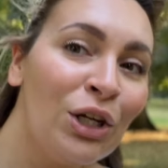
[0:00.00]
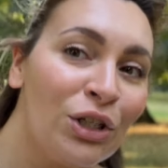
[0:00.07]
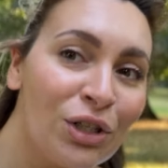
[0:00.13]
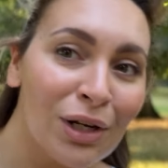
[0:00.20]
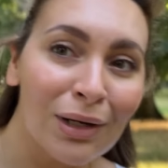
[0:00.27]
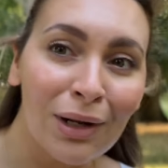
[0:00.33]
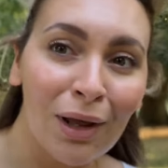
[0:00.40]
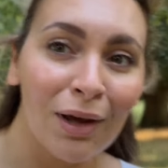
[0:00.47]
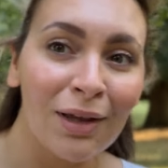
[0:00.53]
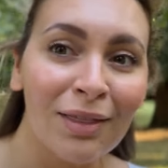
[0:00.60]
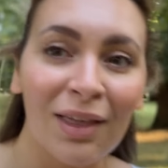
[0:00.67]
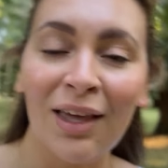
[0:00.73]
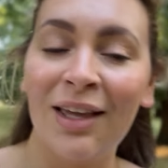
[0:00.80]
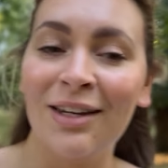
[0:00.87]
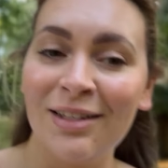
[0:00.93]
to look
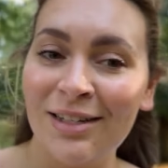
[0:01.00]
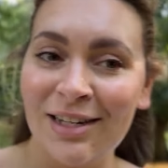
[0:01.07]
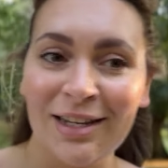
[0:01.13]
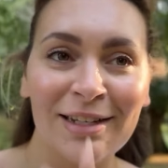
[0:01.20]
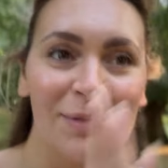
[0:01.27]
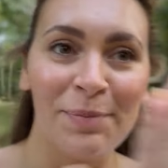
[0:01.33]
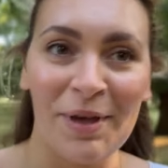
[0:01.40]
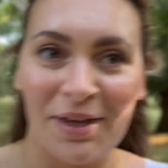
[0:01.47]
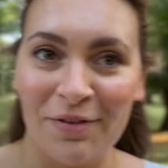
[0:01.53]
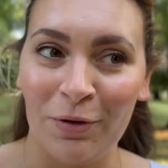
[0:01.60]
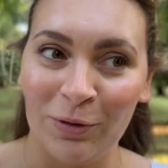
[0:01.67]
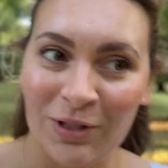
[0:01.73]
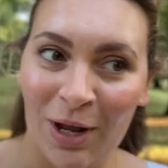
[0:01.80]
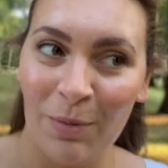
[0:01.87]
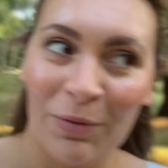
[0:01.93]
the hintiest bit of
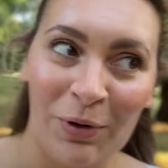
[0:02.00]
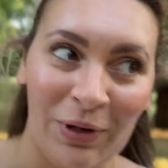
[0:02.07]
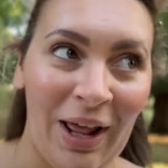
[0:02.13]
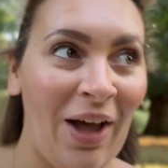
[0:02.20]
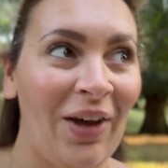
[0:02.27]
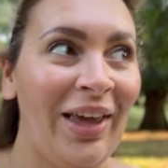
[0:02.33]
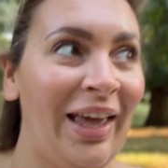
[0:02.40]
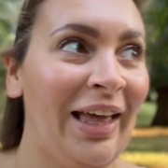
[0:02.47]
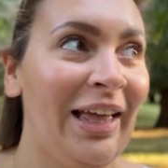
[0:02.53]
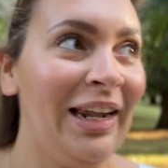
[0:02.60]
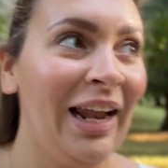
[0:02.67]
autumnal out here.